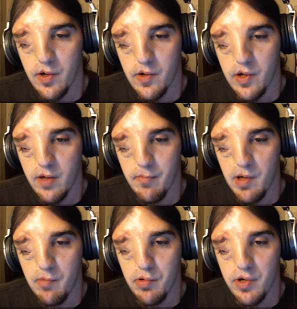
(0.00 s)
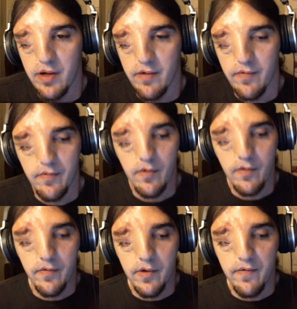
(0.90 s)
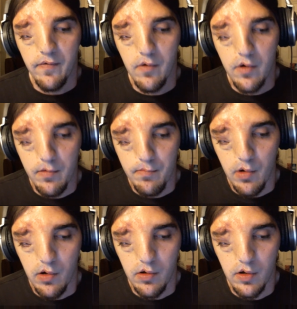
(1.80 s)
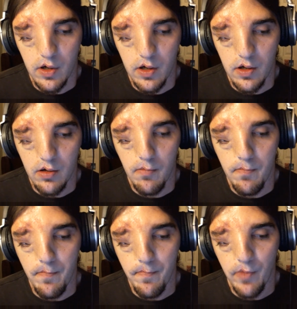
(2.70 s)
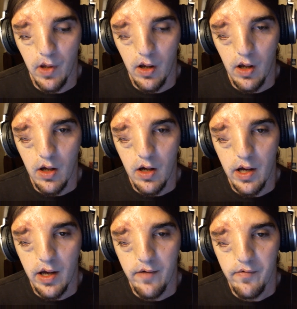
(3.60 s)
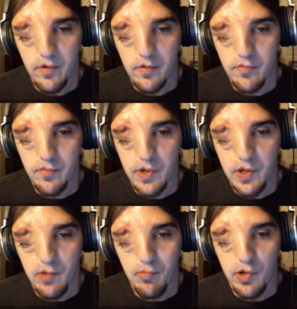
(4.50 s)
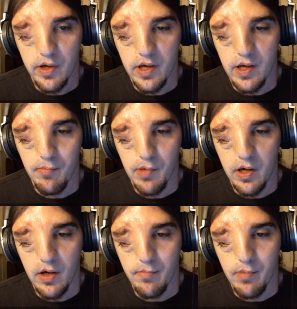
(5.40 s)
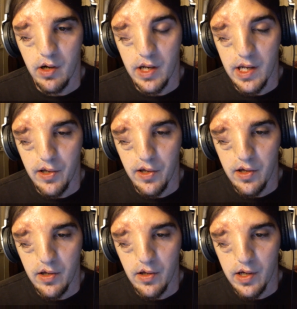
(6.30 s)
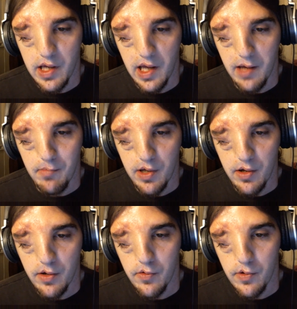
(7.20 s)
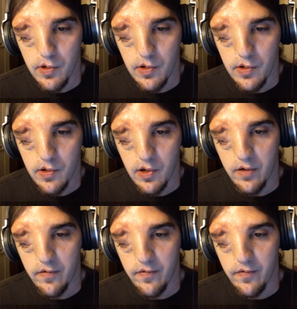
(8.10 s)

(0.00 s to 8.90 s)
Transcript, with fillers: is gonna be pretty freeform. Um, I haven't really been keeping up on any like gaming news stuff.